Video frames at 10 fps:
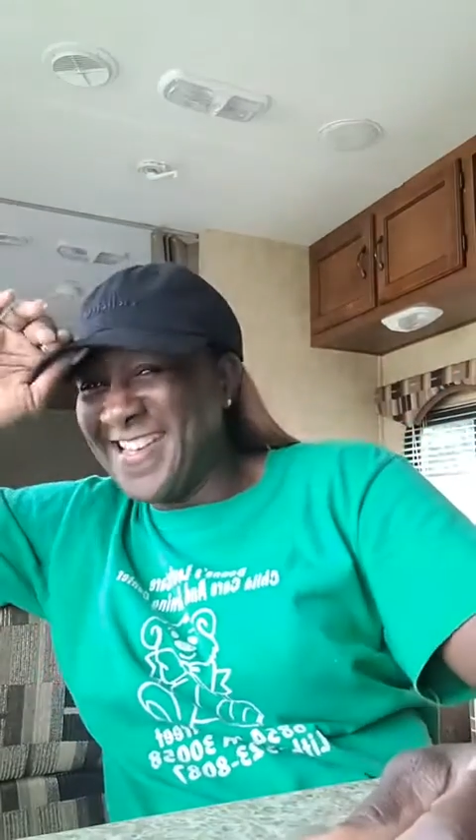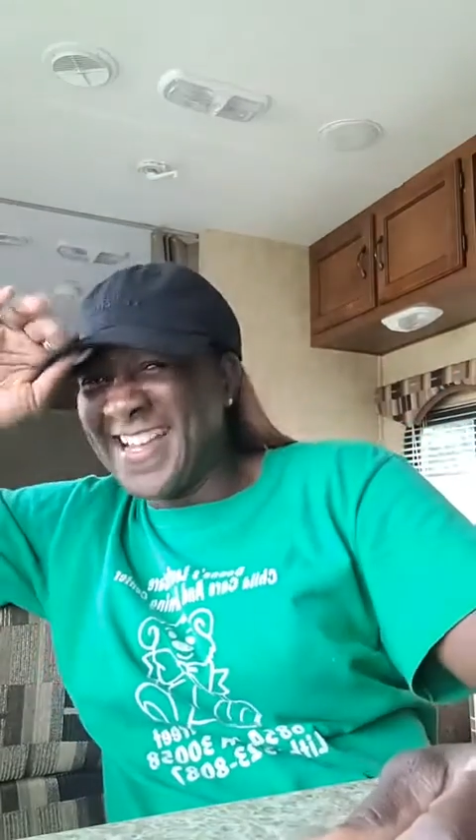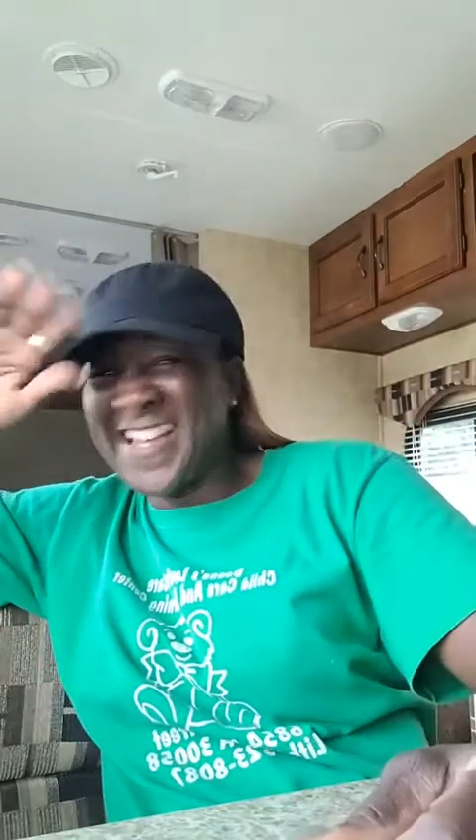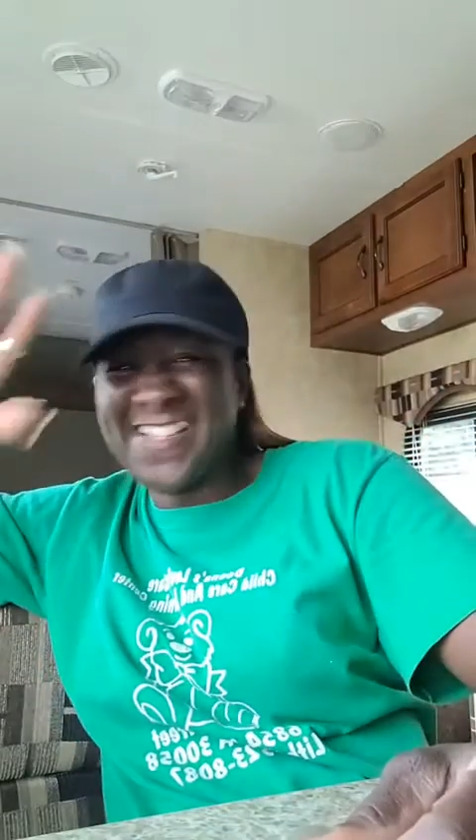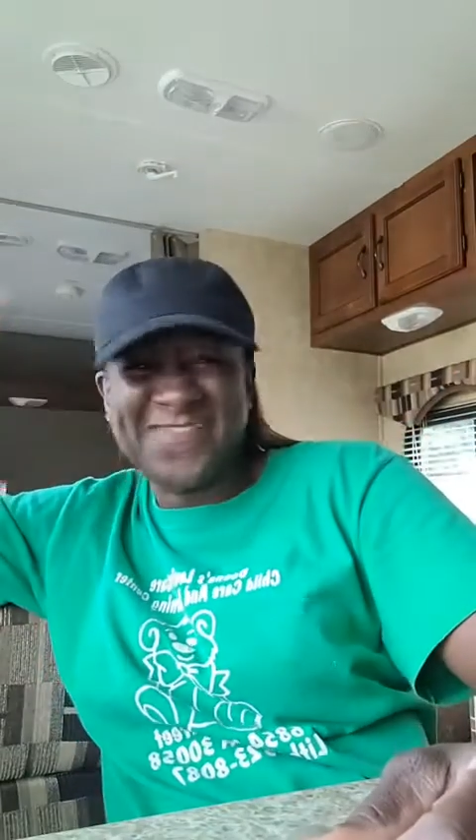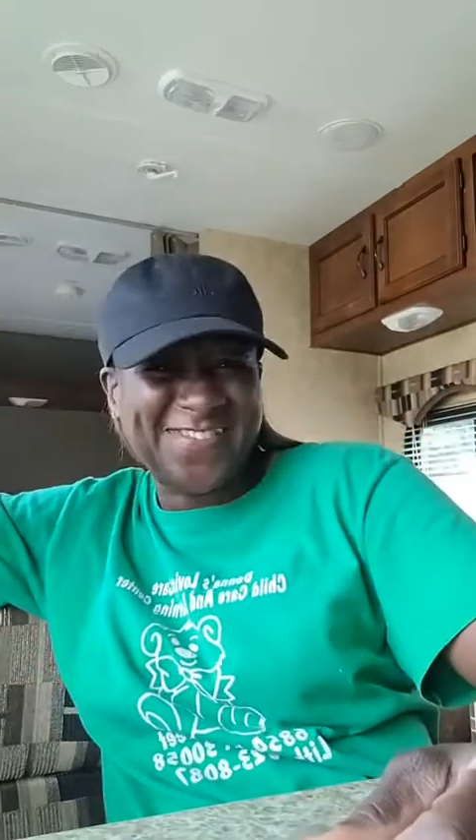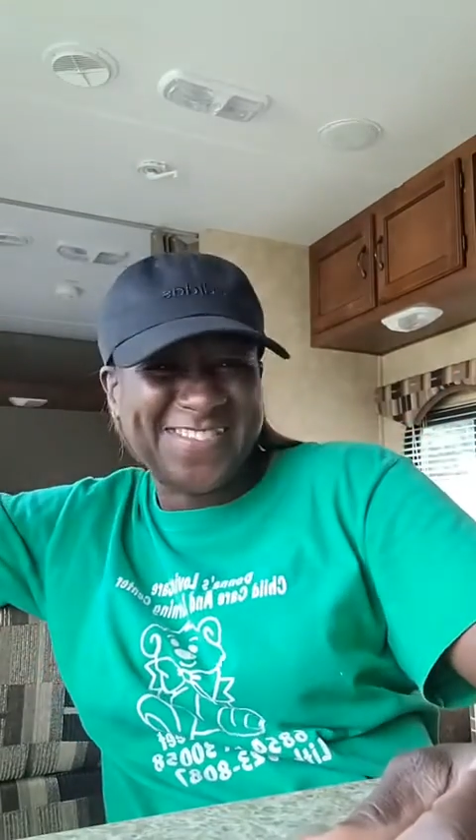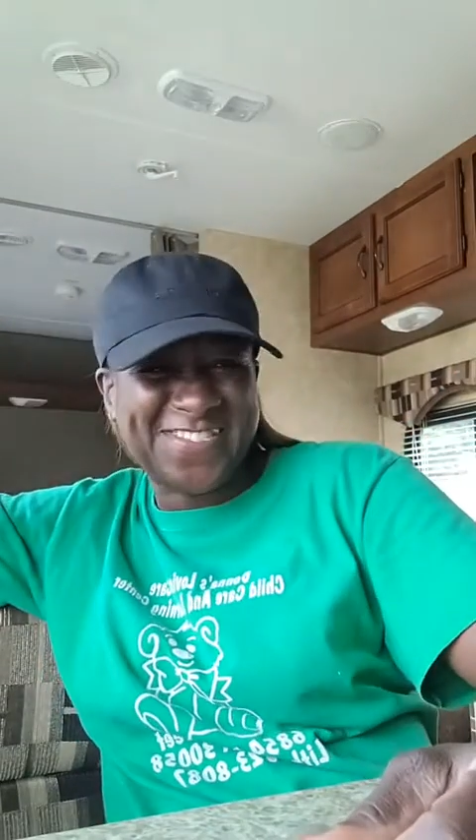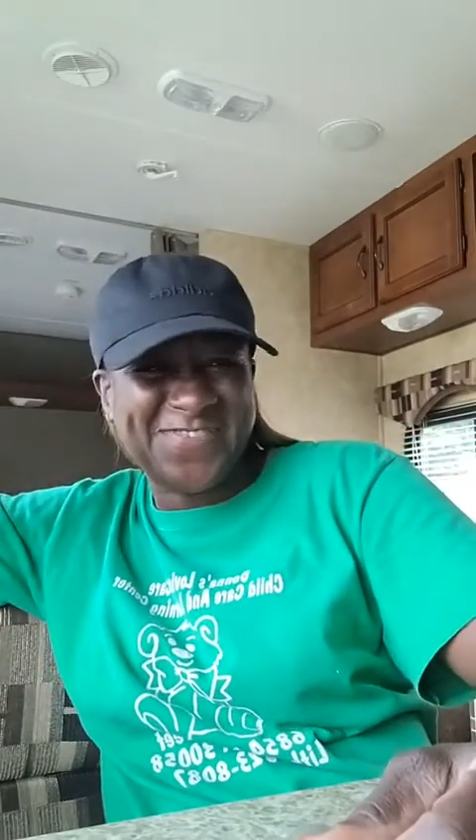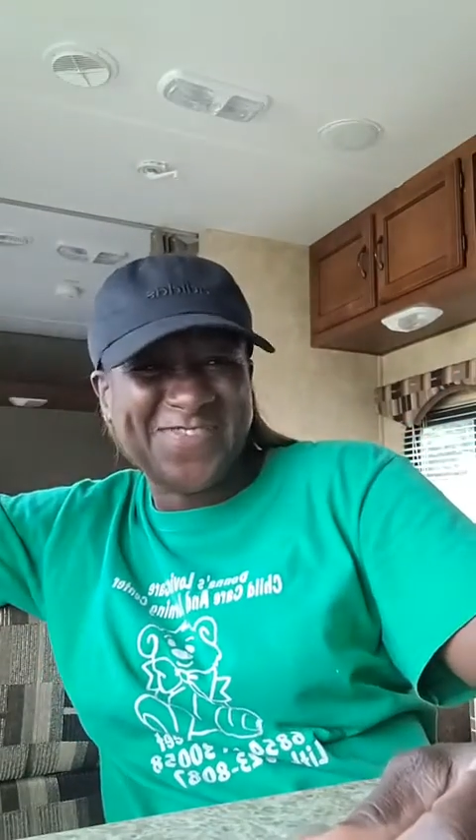and I kind of
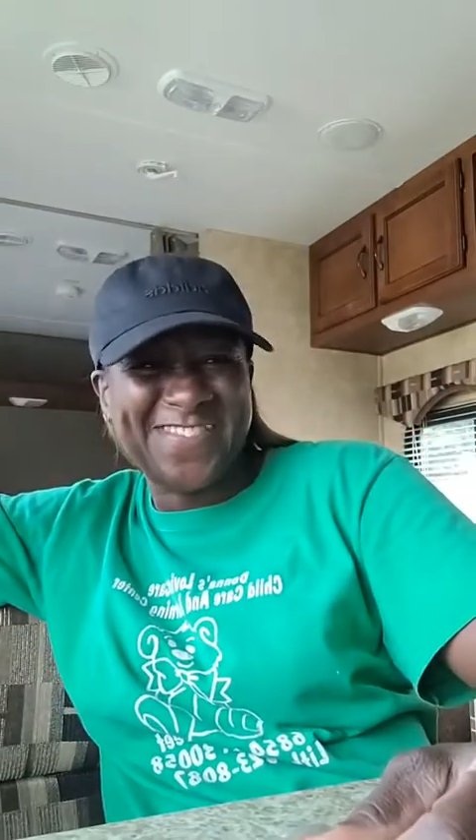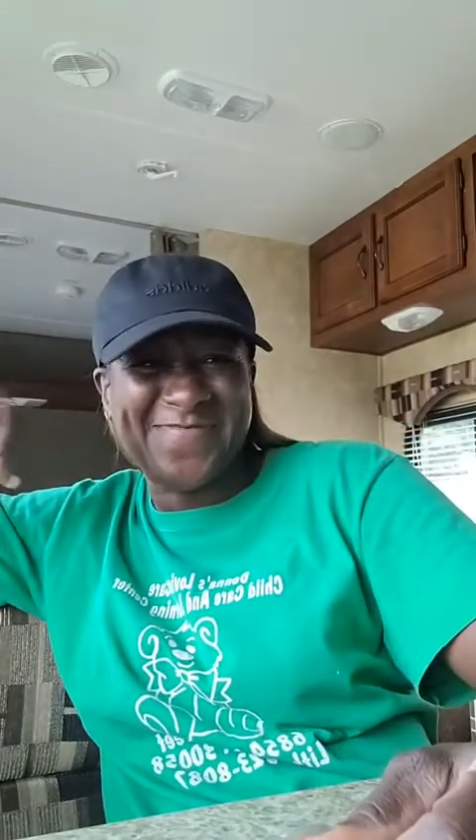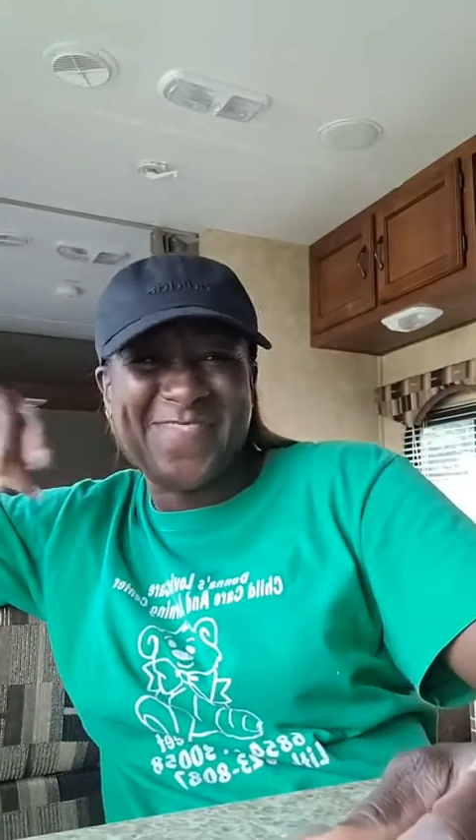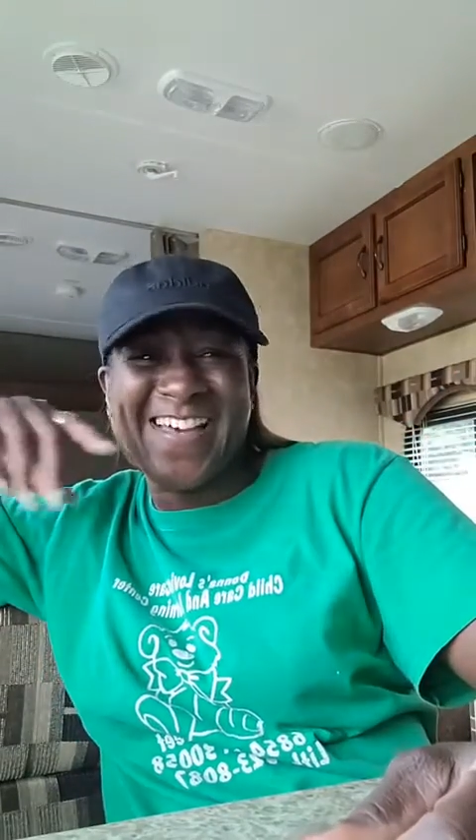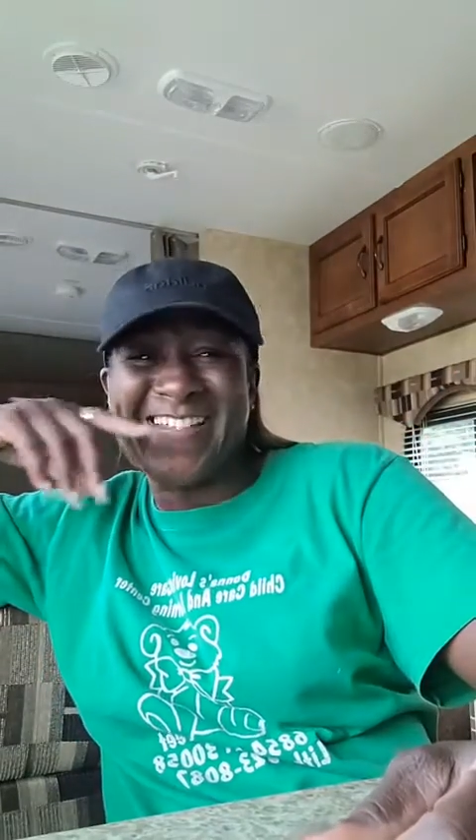wasn't sure, to be